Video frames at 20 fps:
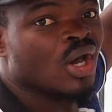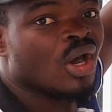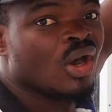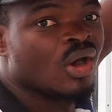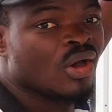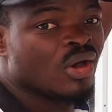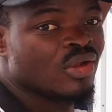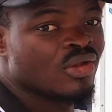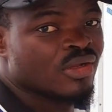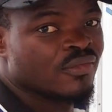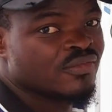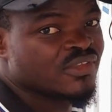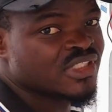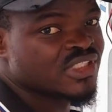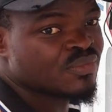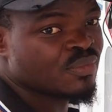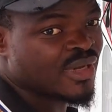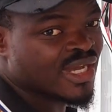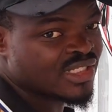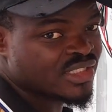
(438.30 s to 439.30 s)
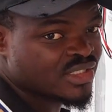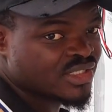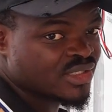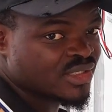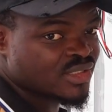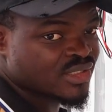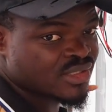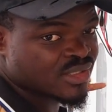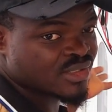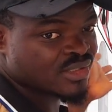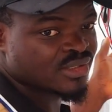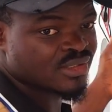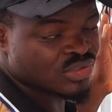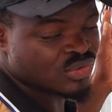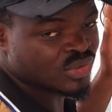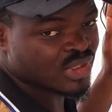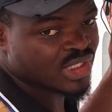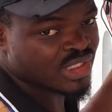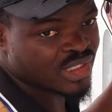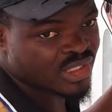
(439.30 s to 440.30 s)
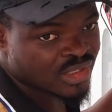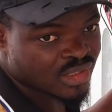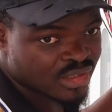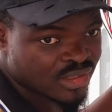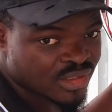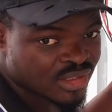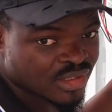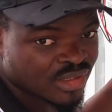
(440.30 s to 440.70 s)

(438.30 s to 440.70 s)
all of these batteries together.